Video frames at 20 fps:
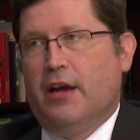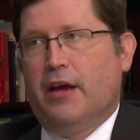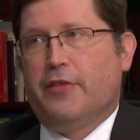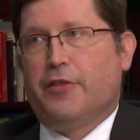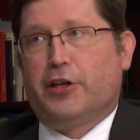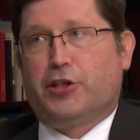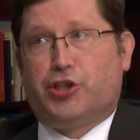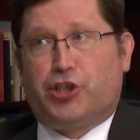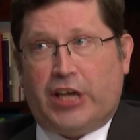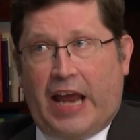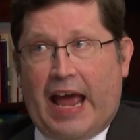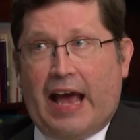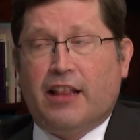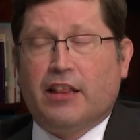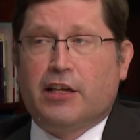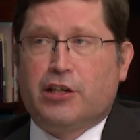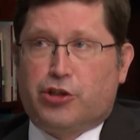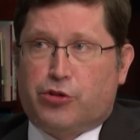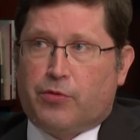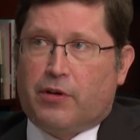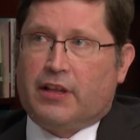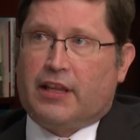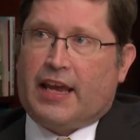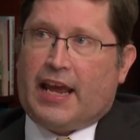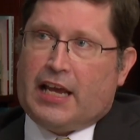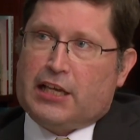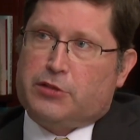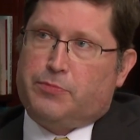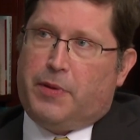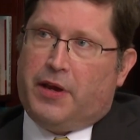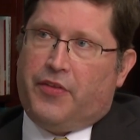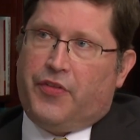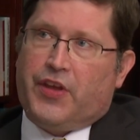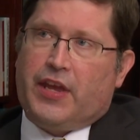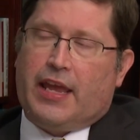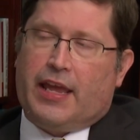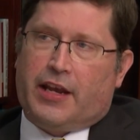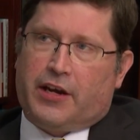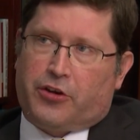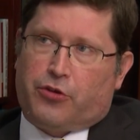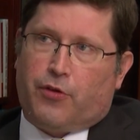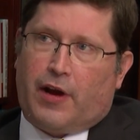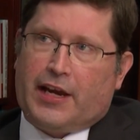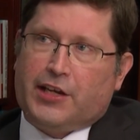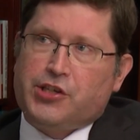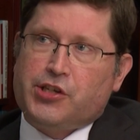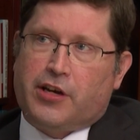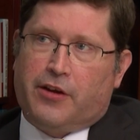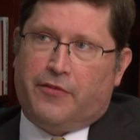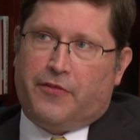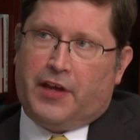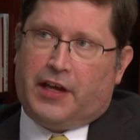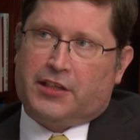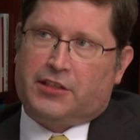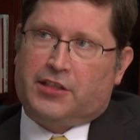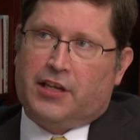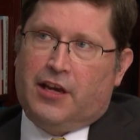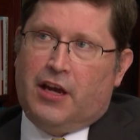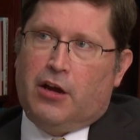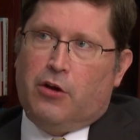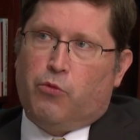The challenge really has been the integration of this